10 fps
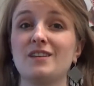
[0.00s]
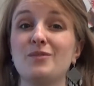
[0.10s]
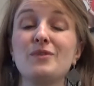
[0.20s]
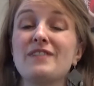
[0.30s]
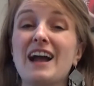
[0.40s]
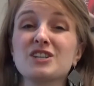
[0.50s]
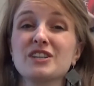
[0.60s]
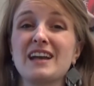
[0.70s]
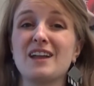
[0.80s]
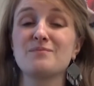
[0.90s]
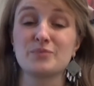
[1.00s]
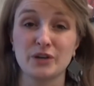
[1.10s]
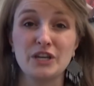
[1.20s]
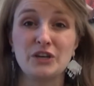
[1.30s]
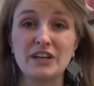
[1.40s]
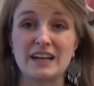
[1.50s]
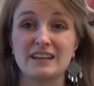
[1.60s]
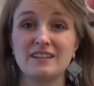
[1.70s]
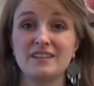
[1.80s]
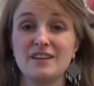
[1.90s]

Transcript: We've actually gotten pretty good at it.